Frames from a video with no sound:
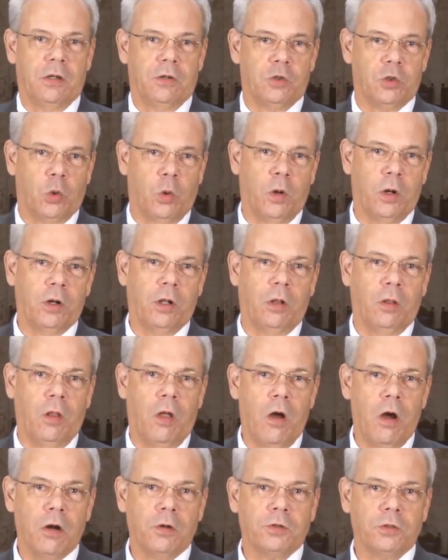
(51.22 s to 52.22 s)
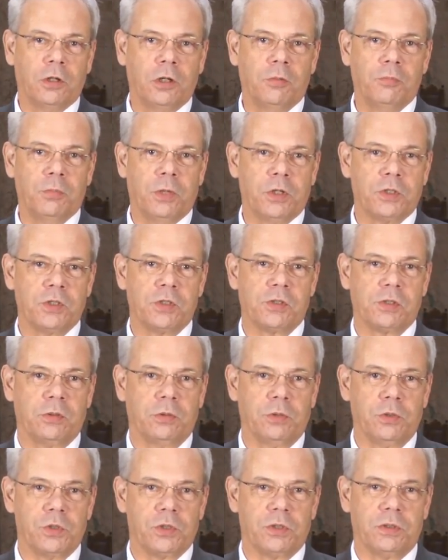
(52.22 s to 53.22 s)
toward a long-term budget
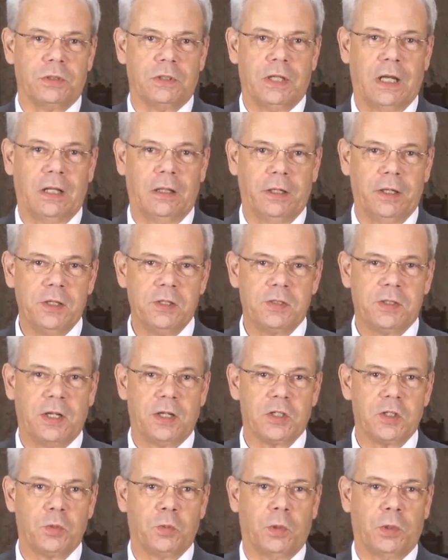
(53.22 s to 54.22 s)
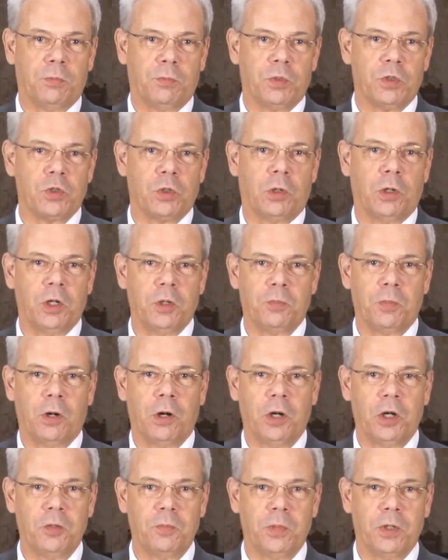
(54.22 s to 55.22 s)
solution. At least that's what majority
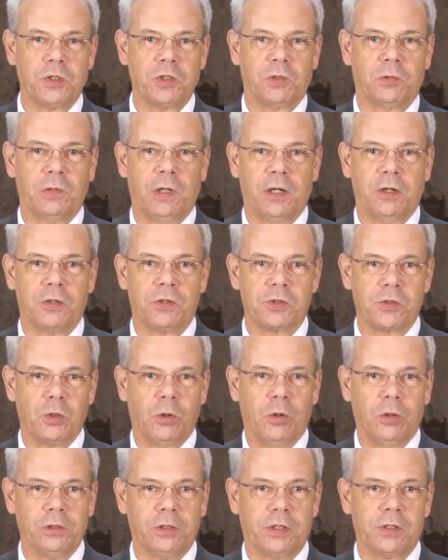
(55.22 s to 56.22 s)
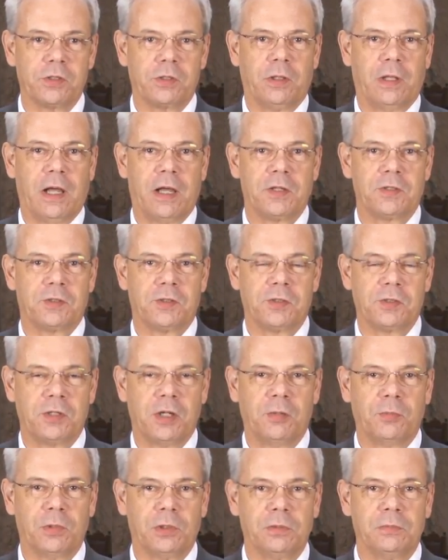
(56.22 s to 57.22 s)
party budget writers told us last
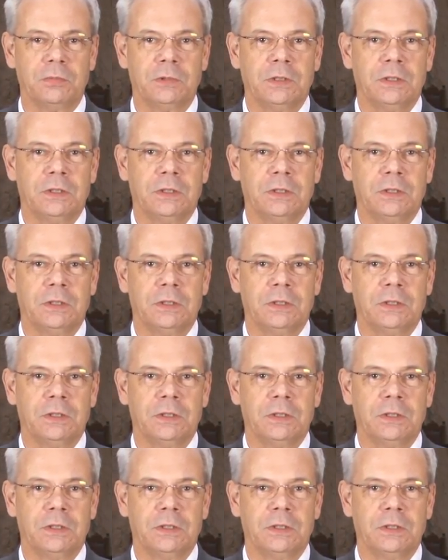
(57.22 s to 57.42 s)
December,